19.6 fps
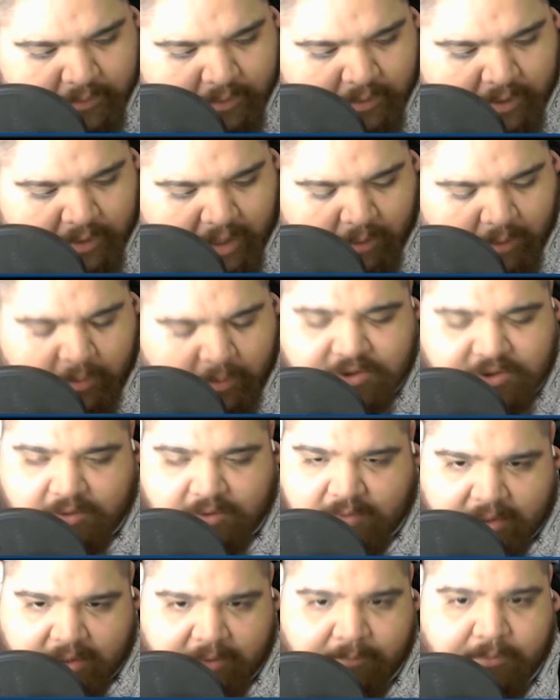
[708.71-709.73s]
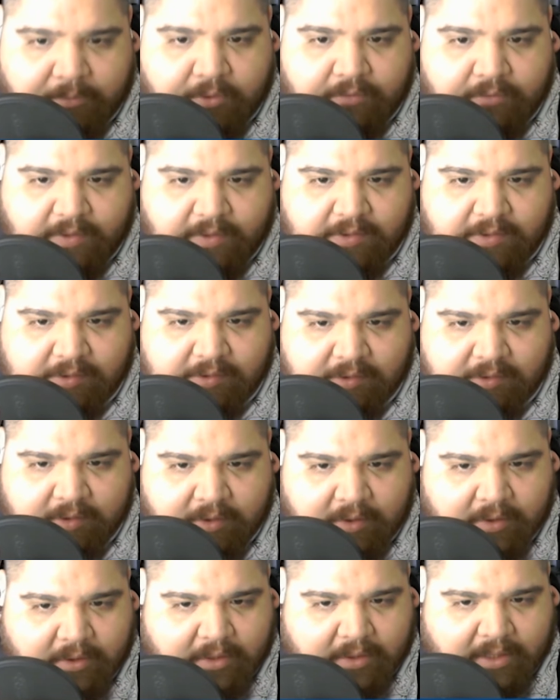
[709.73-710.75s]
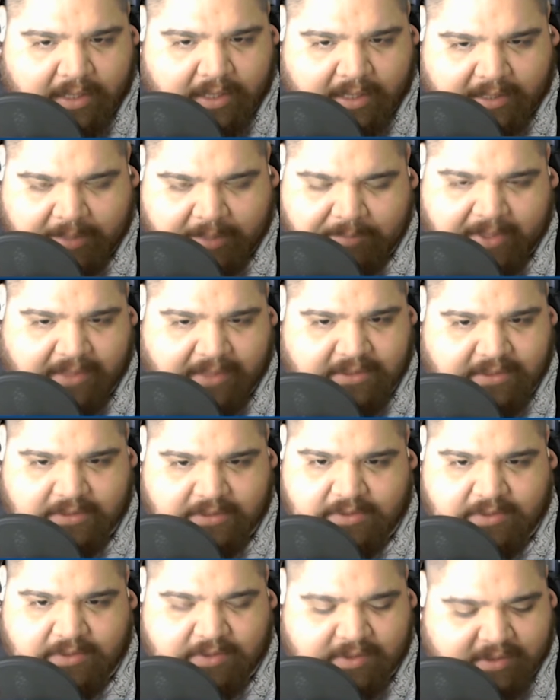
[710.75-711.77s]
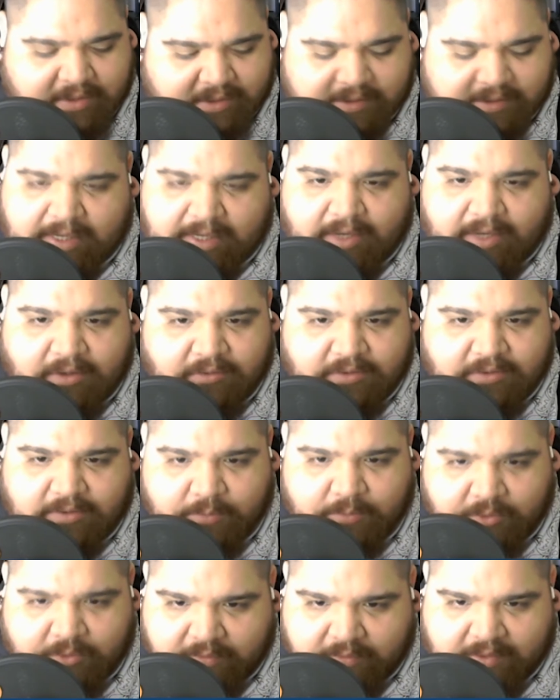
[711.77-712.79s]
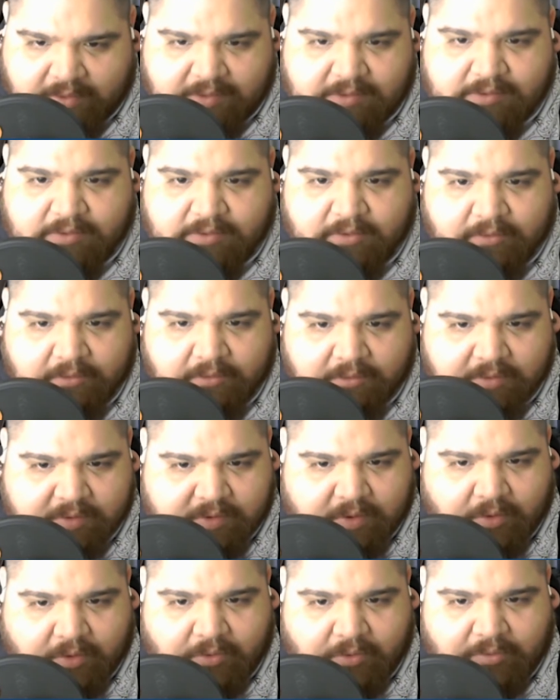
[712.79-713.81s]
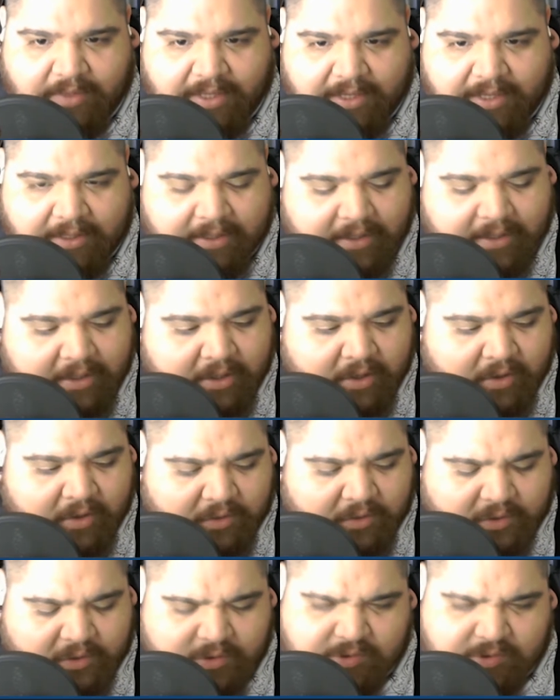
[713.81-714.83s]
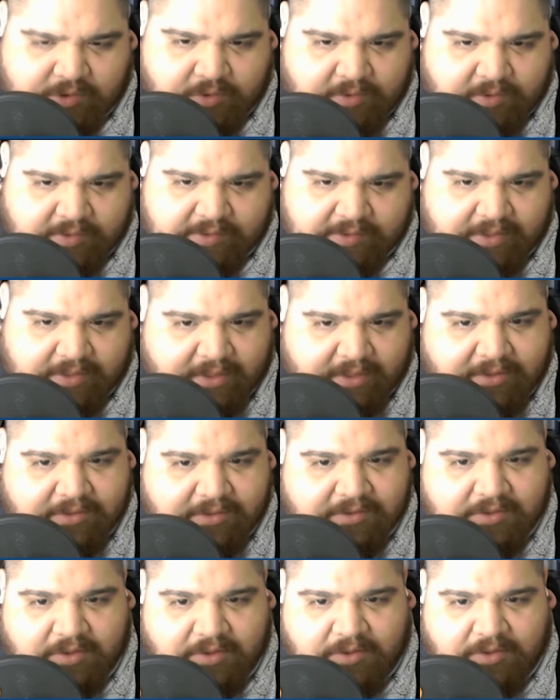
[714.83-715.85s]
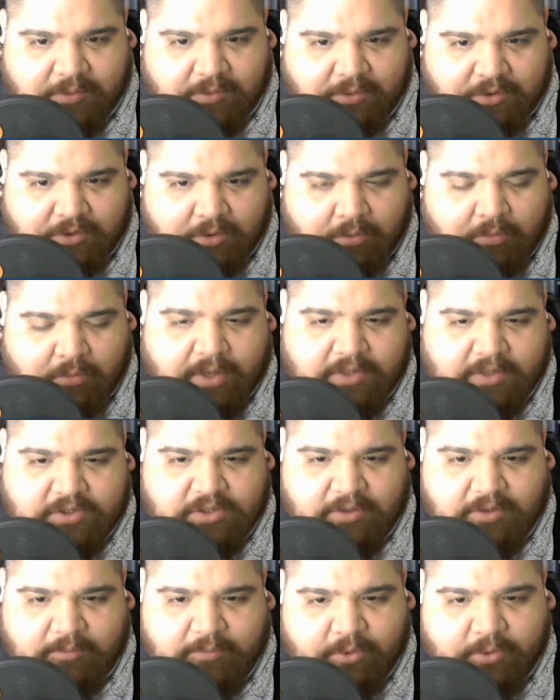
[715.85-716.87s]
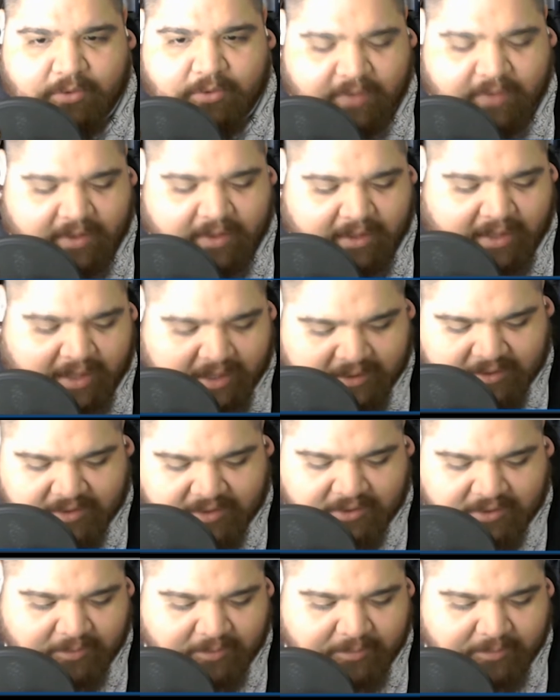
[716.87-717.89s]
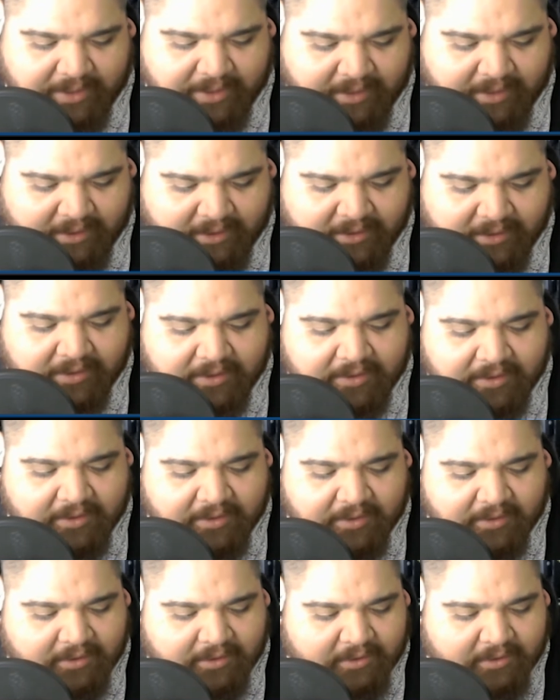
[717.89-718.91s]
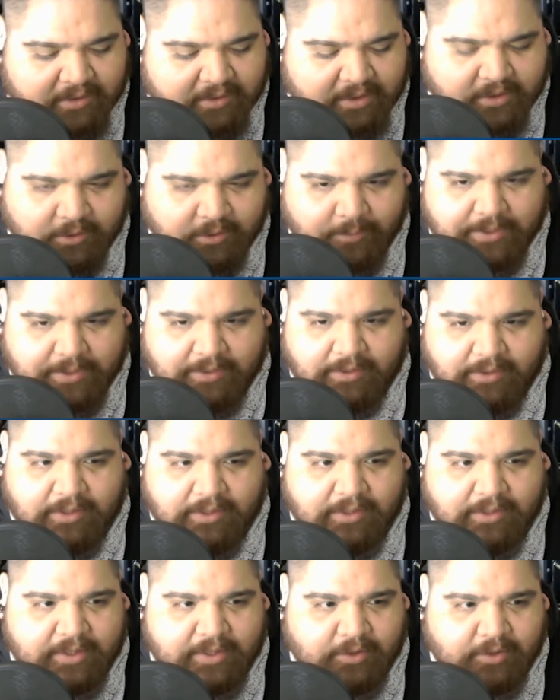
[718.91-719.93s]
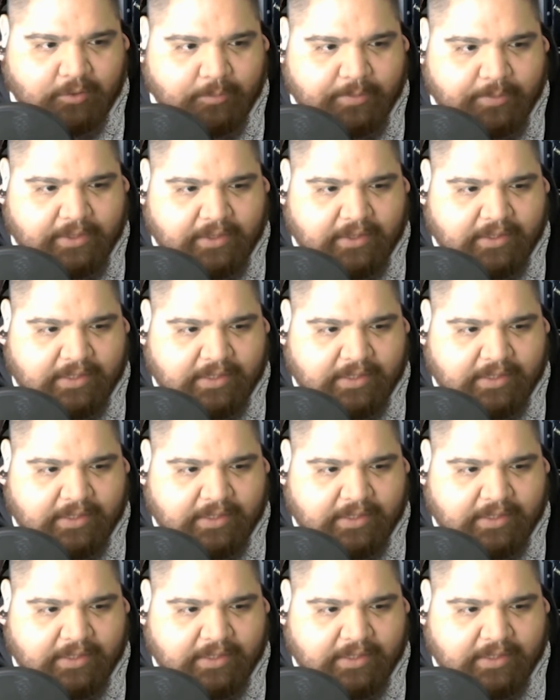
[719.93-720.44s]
watch a lot of movies, and I pay attention to the sound in movies. So like there's certain scenes you'll watch in a movie, and it'll be a